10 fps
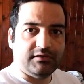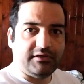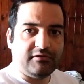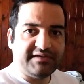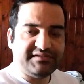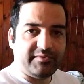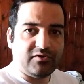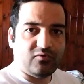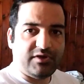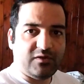Now guys, I'm
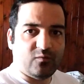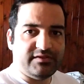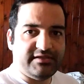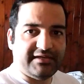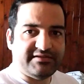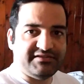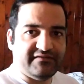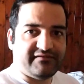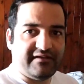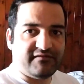recording with the LG
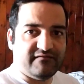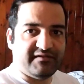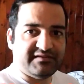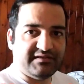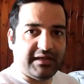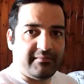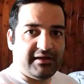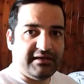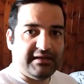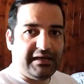G5 front-facing
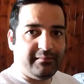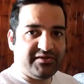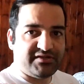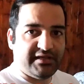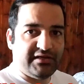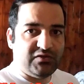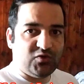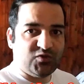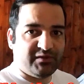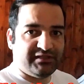camera. I'm actually
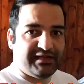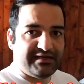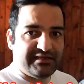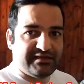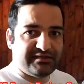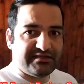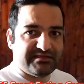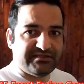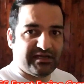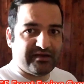indoors where the lighting
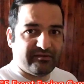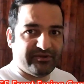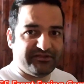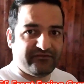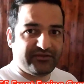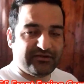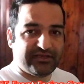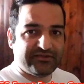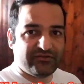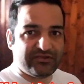conditions are a bit difficult.
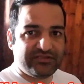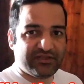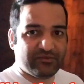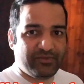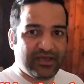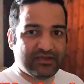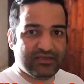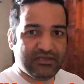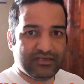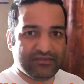As you can see at the back,
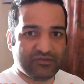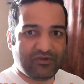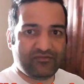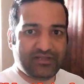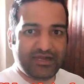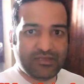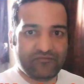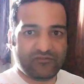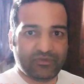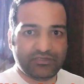there's a bit of light
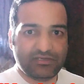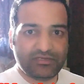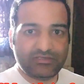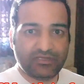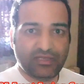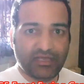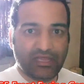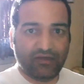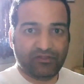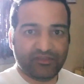coming from my curtains,
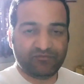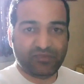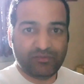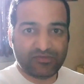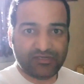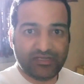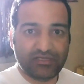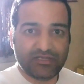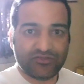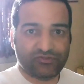and I've done this purposely
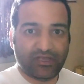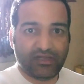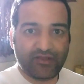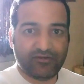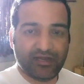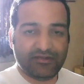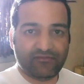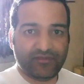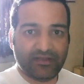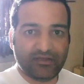so that I create
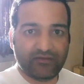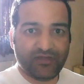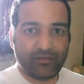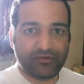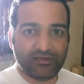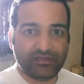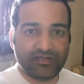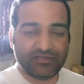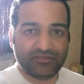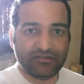difficult environment and
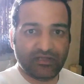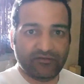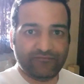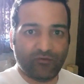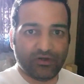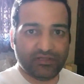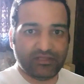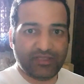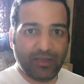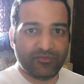conditions for
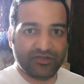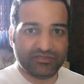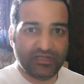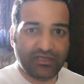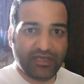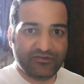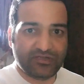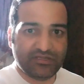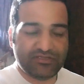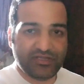the cameras. As you
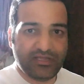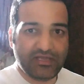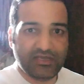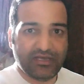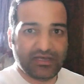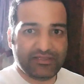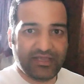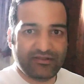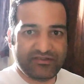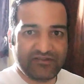can see, the
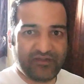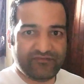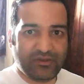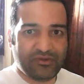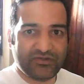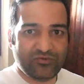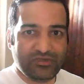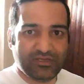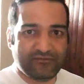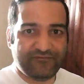LG G5 camera is
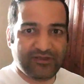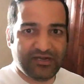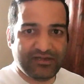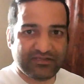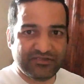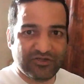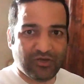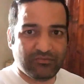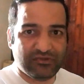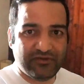doing a fairly decent
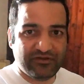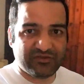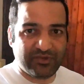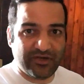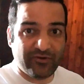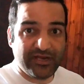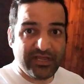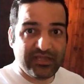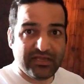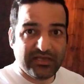job, but the video is a bit
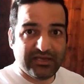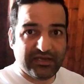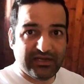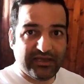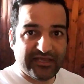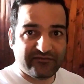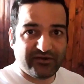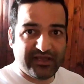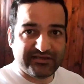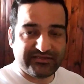grainy. As
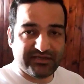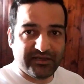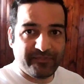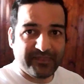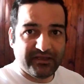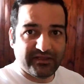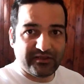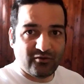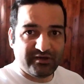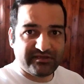far as the
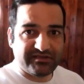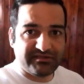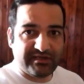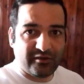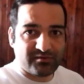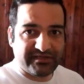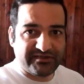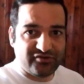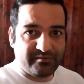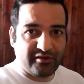quality is concerned, obviously it's
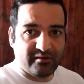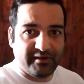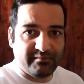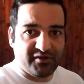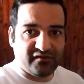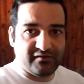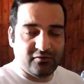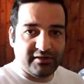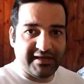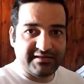dropped down a bit because of
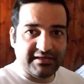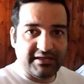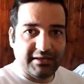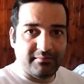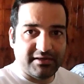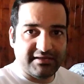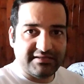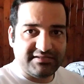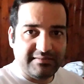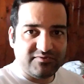low light, but it
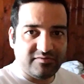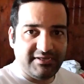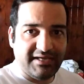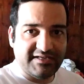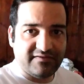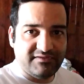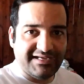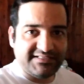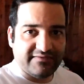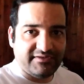seems to me as if the
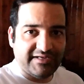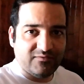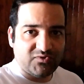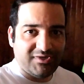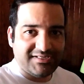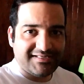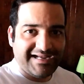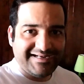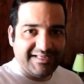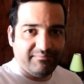S7 Edge was doing
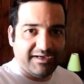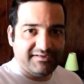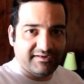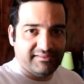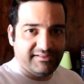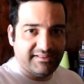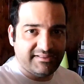slightly better than the